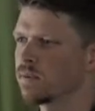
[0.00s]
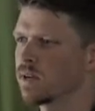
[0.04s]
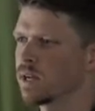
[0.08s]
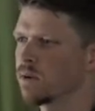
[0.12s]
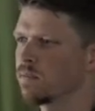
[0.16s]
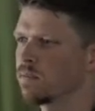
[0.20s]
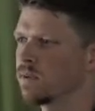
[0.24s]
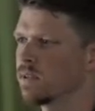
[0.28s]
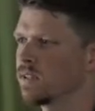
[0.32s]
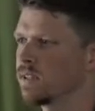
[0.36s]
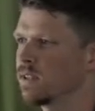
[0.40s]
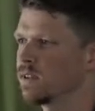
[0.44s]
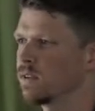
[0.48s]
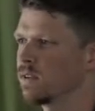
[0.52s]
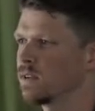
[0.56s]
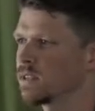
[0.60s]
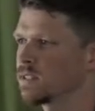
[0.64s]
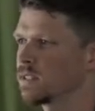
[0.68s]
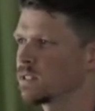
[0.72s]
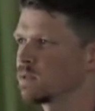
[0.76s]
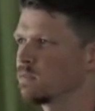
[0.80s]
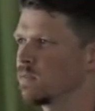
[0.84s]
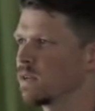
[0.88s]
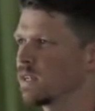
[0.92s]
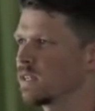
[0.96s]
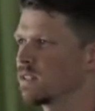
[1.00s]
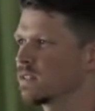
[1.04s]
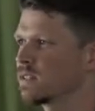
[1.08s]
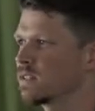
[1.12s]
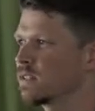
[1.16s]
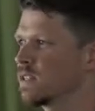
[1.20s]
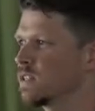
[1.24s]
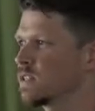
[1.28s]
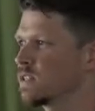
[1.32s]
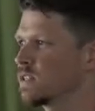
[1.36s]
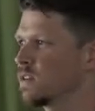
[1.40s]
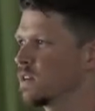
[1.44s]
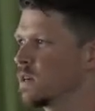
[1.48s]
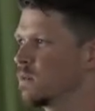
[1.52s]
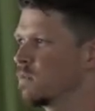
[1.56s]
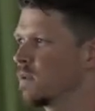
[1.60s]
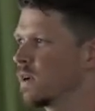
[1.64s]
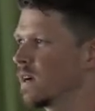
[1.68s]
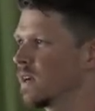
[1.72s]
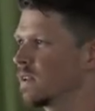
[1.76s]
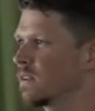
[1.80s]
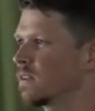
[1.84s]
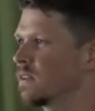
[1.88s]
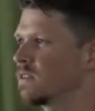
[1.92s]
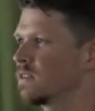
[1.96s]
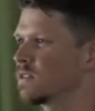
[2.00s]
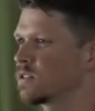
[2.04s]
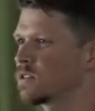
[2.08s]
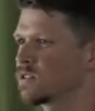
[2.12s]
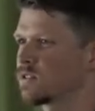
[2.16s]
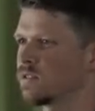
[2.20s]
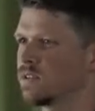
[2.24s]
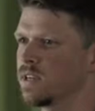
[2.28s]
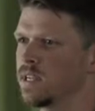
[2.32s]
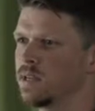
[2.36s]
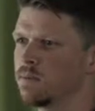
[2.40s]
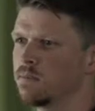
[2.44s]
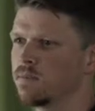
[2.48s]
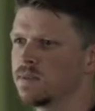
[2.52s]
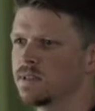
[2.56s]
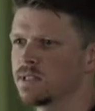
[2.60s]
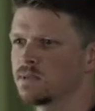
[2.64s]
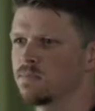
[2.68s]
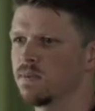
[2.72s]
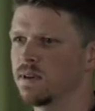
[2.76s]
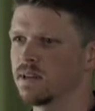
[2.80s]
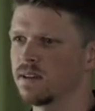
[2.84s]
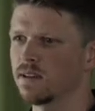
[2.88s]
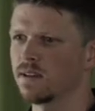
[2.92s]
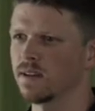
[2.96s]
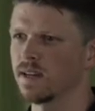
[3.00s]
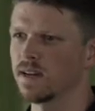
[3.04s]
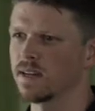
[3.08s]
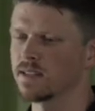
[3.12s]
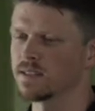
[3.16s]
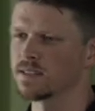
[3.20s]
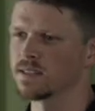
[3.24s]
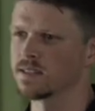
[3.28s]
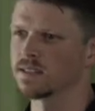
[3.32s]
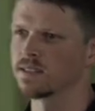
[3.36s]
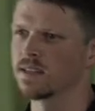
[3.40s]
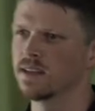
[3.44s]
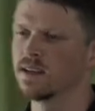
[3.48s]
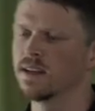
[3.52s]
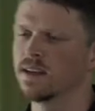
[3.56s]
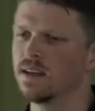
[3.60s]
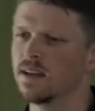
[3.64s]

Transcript: Company in the US is making a stationary bike. You can stream spin classes.